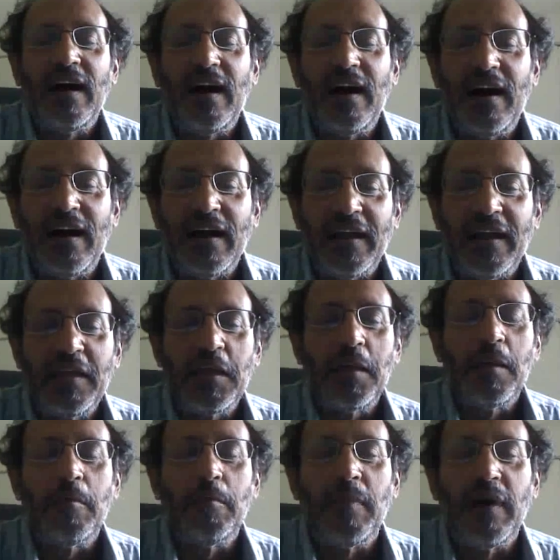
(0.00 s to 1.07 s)
Hi,
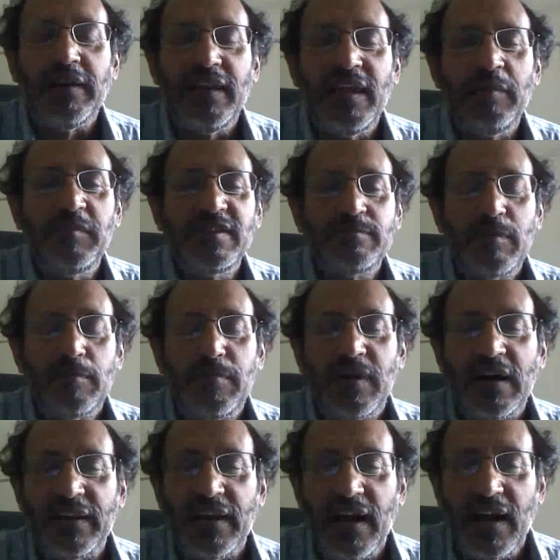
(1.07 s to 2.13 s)
my name is
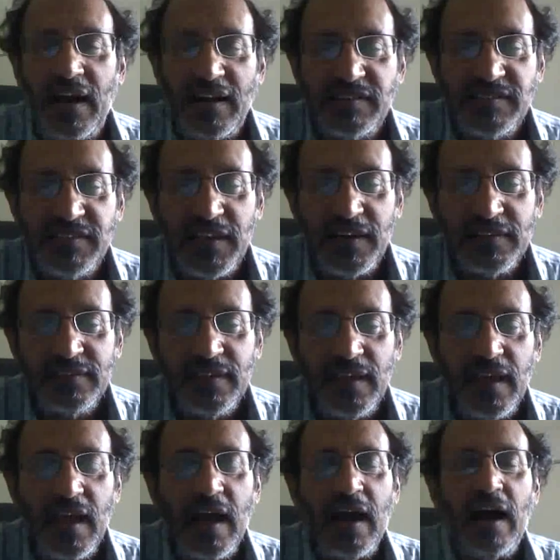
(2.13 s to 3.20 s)
Baban Hasnat.
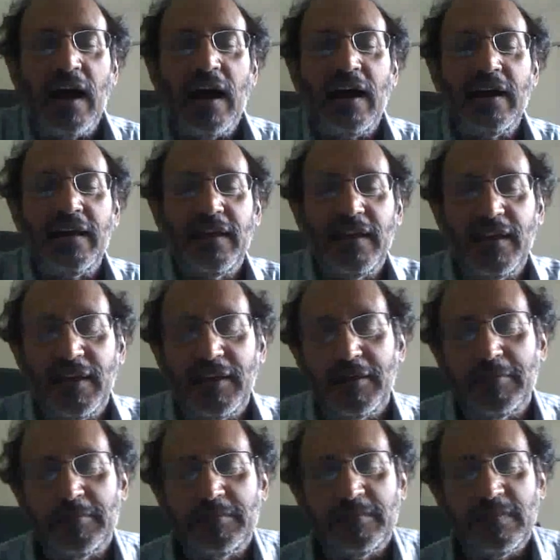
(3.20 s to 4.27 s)
I
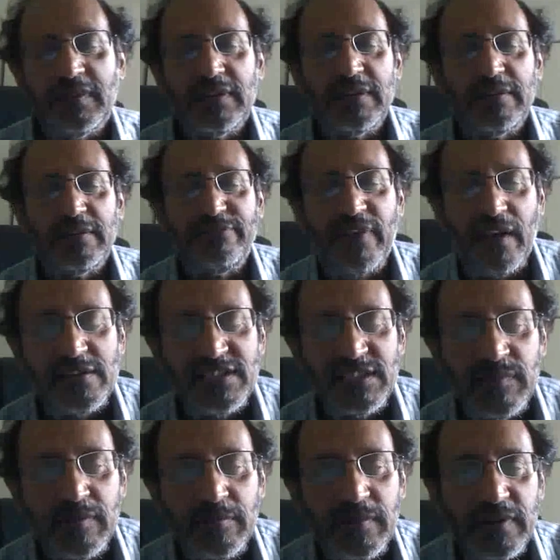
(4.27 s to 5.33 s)
am a
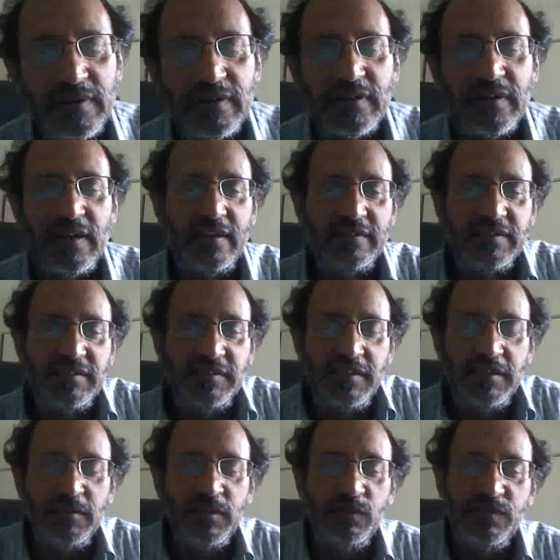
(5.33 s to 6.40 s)
faculty member at the
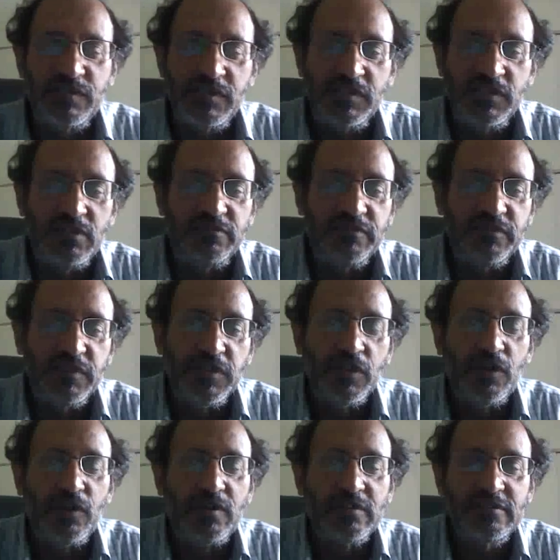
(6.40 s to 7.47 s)
State University of
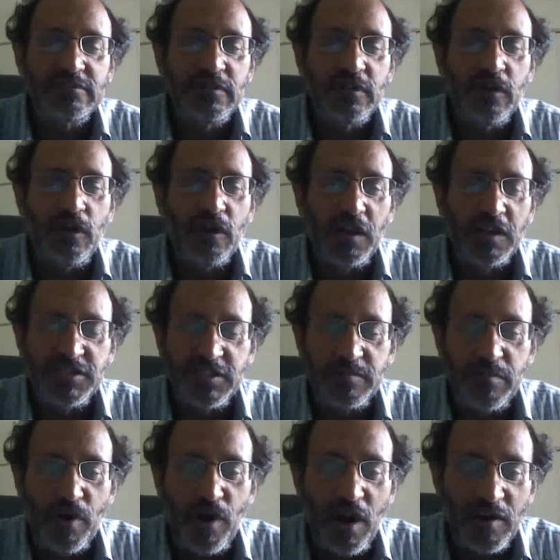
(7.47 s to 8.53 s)
New York College at
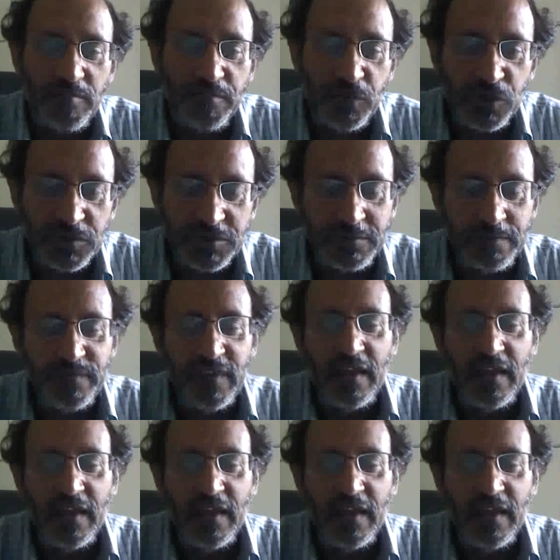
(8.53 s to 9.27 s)
Brockport.